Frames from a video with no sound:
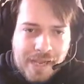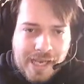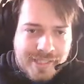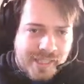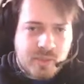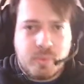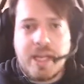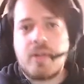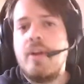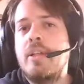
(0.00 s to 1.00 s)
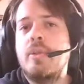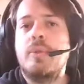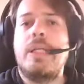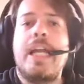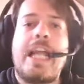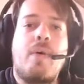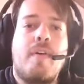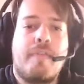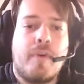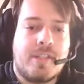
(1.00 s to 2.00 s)
as next we are going to create
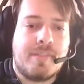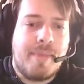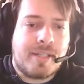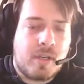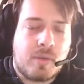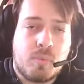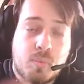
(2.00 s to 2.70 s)
our first method